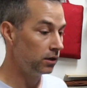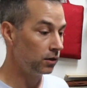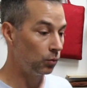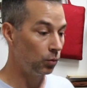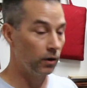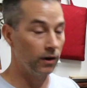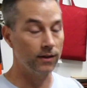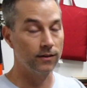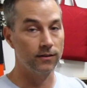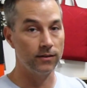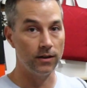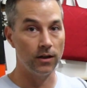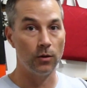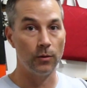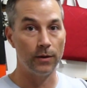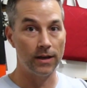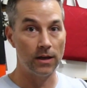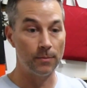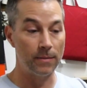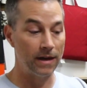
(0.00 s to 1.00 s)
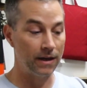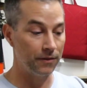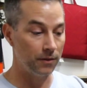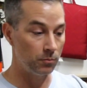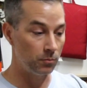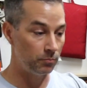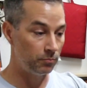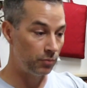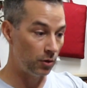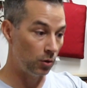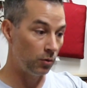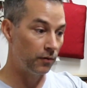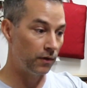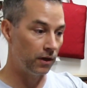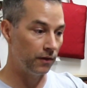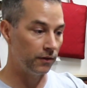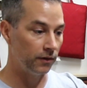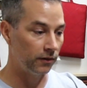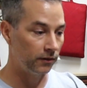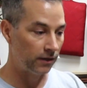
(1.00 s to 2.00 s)
whereas the OEM had them both
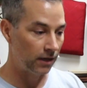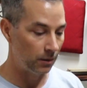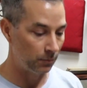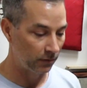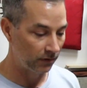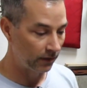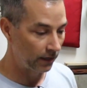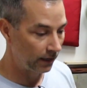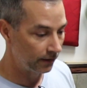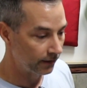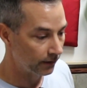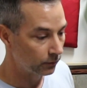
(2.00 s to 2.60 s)
on the same side.